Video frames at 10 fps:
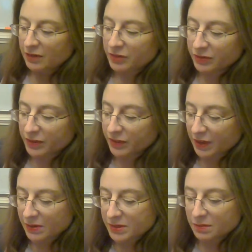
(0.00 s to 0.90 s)
If you have
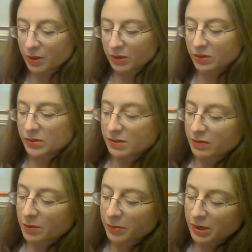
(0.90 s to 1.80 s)
1,000 molecules
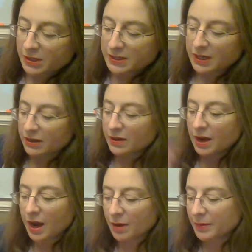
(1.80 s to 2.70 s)
of compressed air,
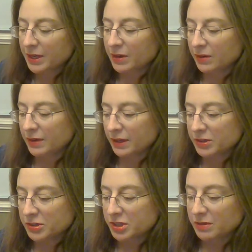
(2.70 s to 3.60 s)
how many are
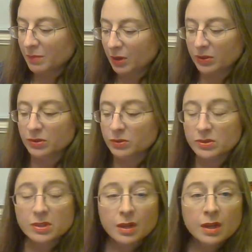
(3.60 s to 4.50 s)
nitrogen
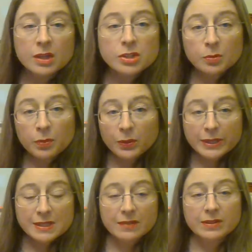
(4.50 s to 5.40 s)
molecules? So
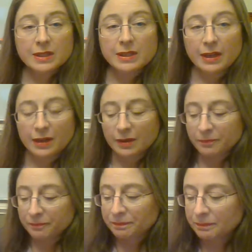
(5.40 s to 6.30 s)
0.78
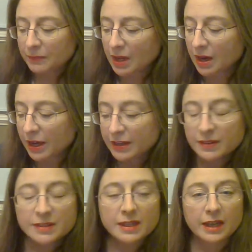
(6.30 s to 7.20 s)
in
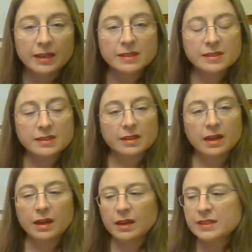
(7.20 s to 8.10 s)
this case
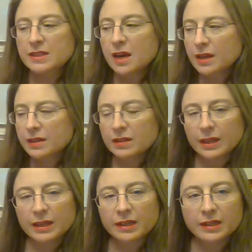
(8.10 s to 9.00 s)
is kind of
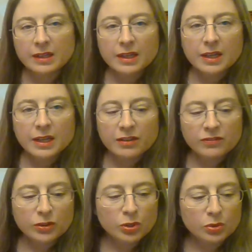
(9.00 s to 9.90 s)
like if
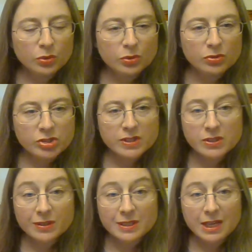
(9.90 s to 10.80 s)
you just
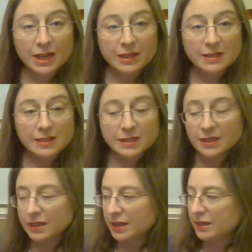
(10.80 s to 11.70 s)
took a test
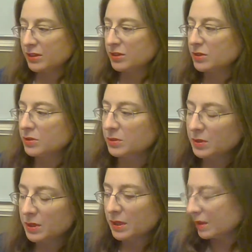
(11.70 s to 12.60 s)
and you,
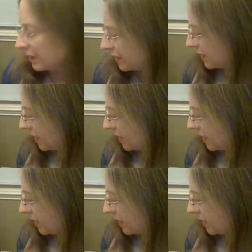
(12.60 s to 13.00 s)
let's